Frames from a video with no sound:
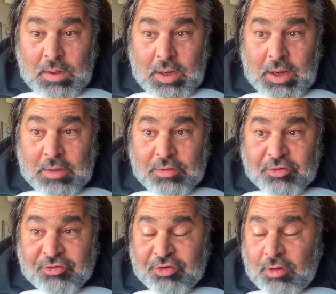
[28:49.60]
And there
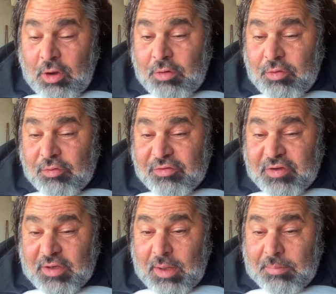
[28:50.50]
still are those
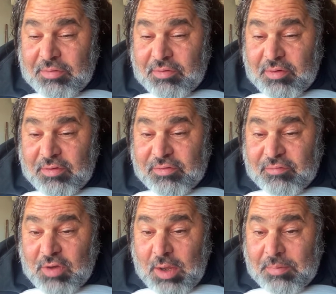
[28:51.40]
economic theories
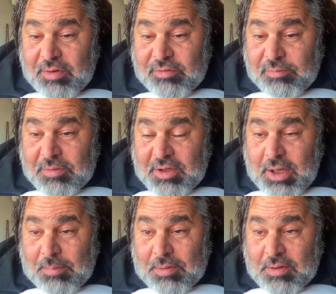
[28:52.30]
of communism and
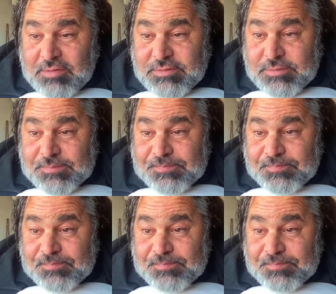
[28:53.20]
capitalism.